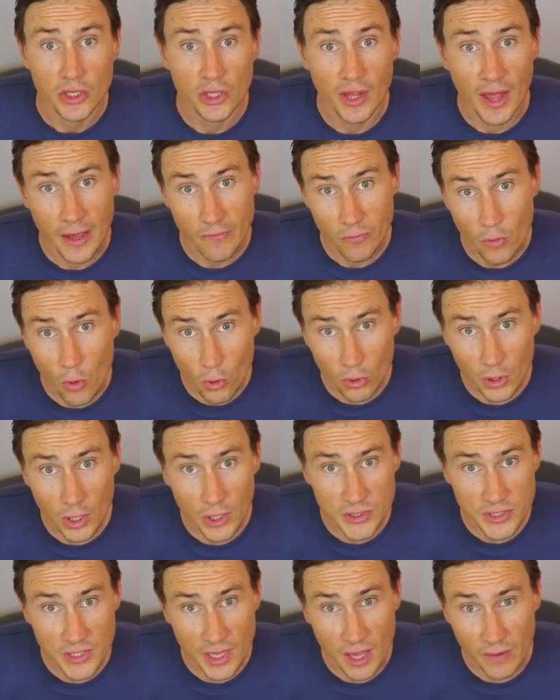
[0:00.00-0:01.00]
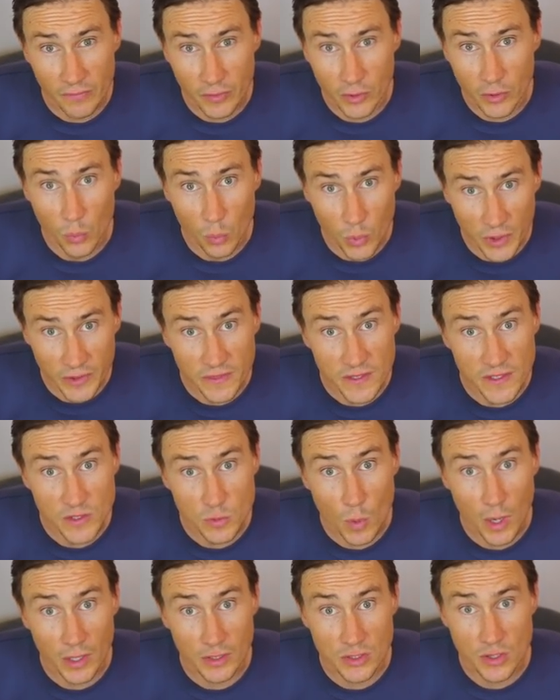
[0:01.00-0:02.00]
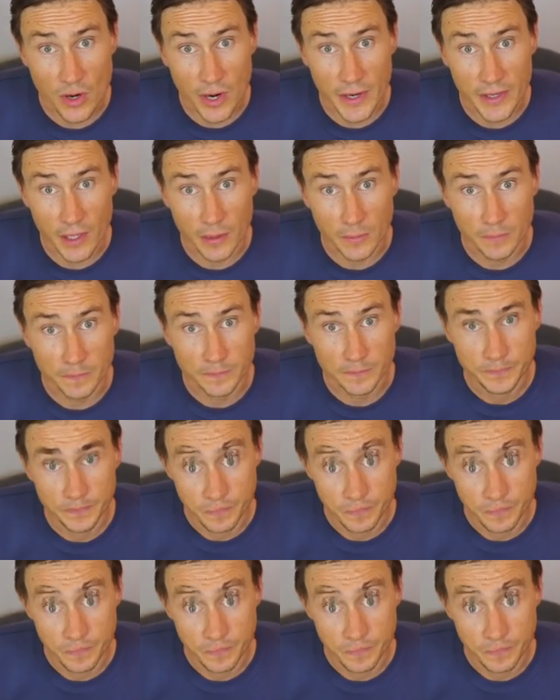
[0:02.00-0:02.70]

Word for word: you'll have all those covered with this one trainer.